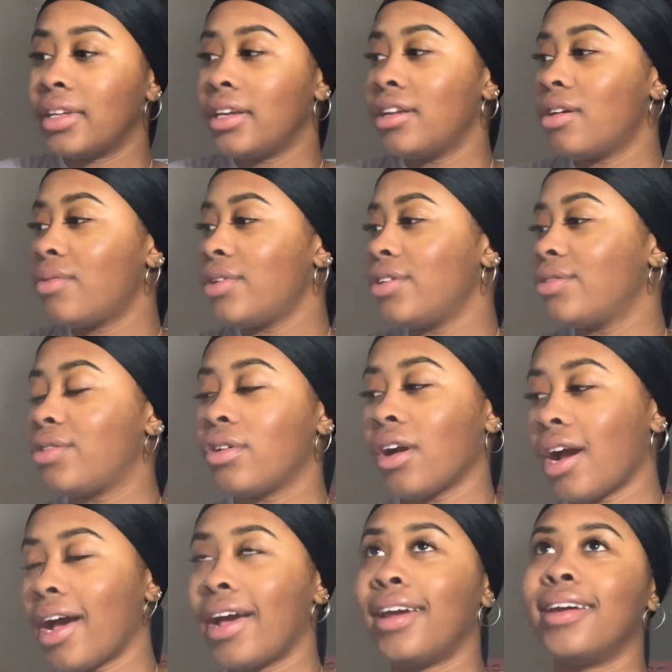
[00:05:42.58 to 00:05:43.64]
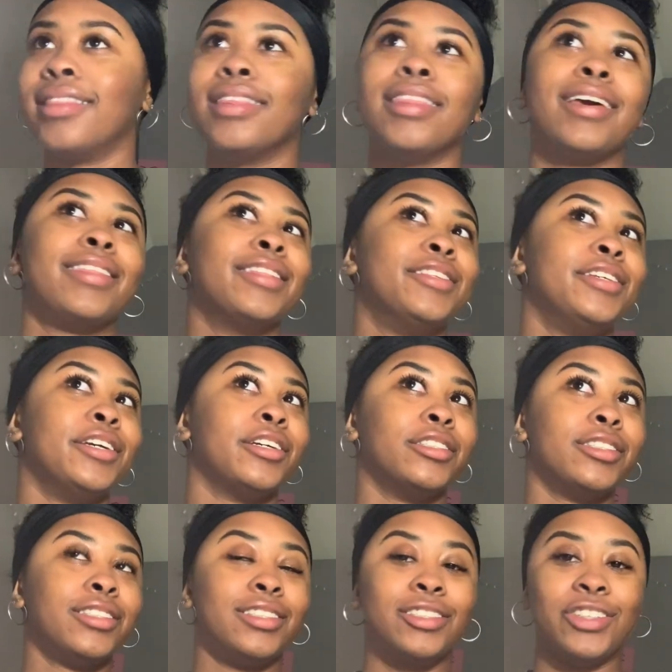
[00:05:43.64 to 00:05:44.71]
You know when you cry and like the
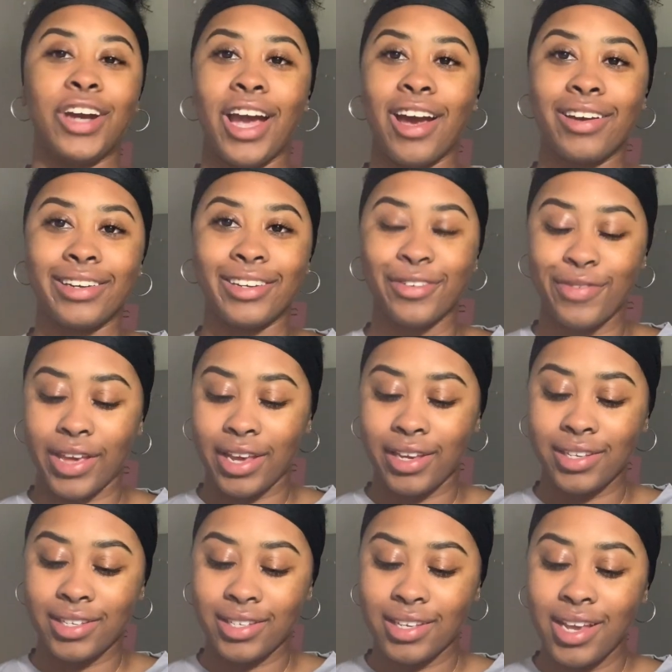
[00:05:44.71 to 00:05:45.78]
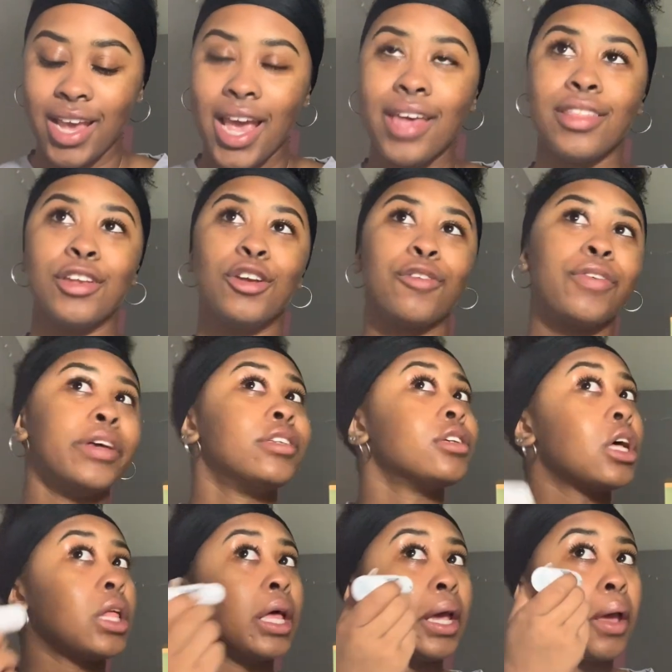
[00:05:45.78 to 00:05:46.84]
tears dry on your face, then your face
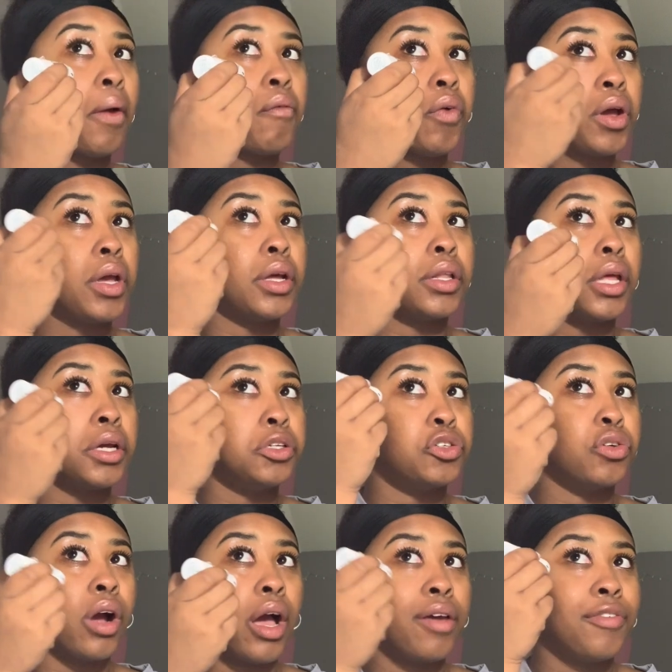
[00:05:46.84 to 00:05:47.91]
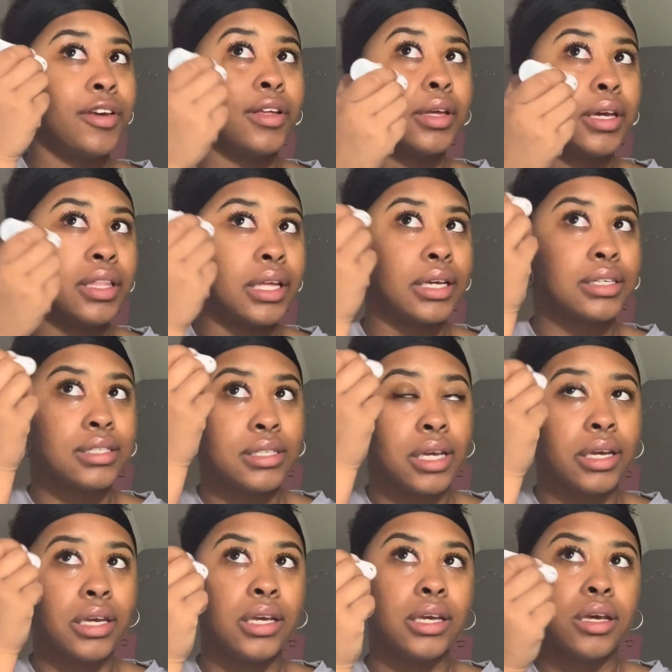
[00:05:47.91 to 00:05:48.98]
is all like fucking like dry feeling and like
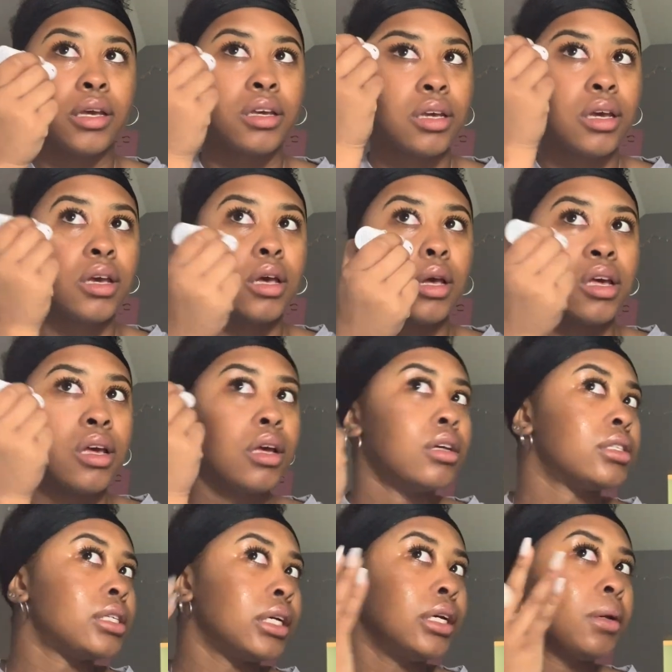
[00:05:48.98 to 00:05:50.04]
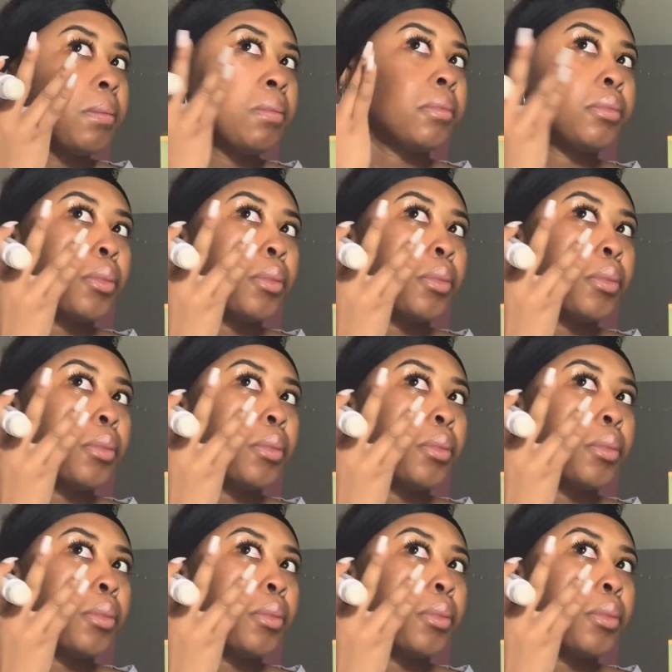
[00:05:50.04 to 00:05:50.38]
sticky? See,